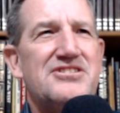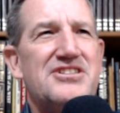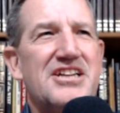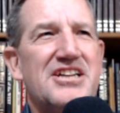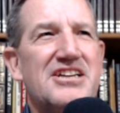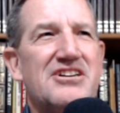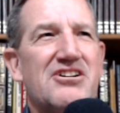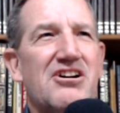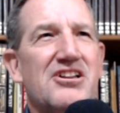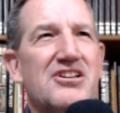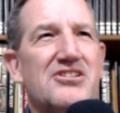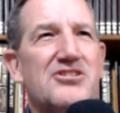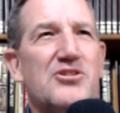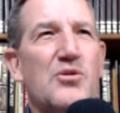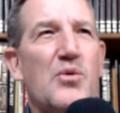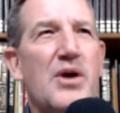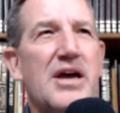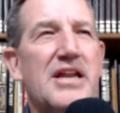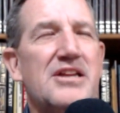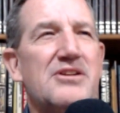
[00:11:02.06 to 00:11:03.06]
she didn't call it the
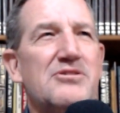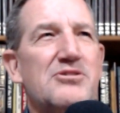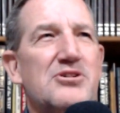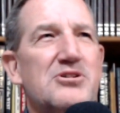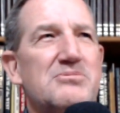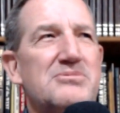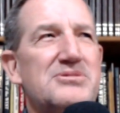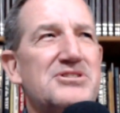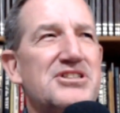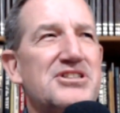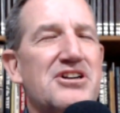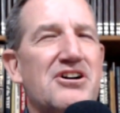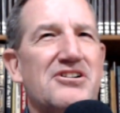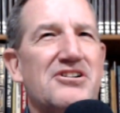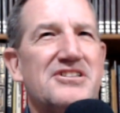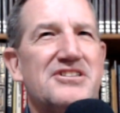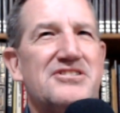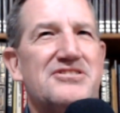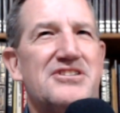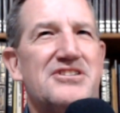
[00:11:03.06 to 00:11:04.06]
waiting room, she
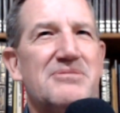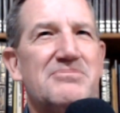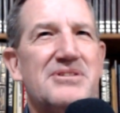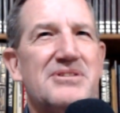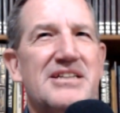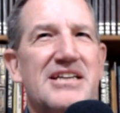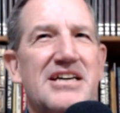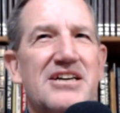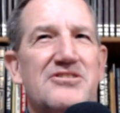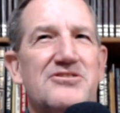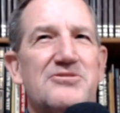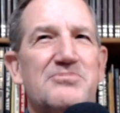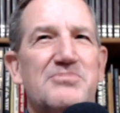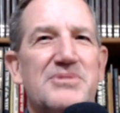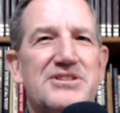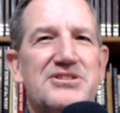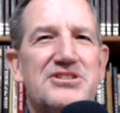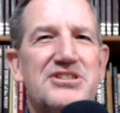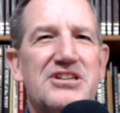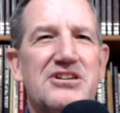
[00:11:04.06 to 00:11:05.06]
called it something else,
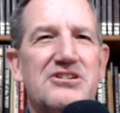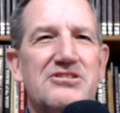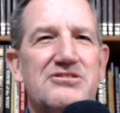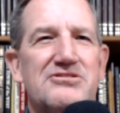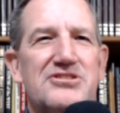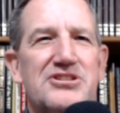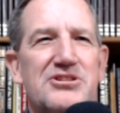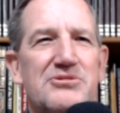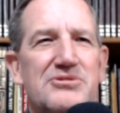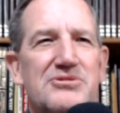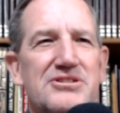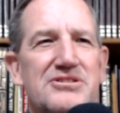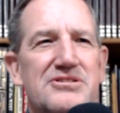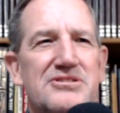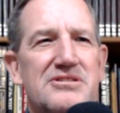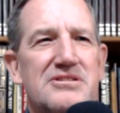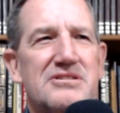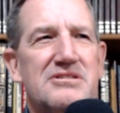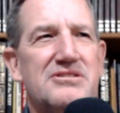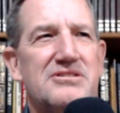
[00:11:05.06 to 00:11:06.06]
but she goes, she
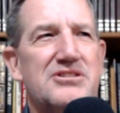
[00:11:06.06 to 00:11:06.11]
was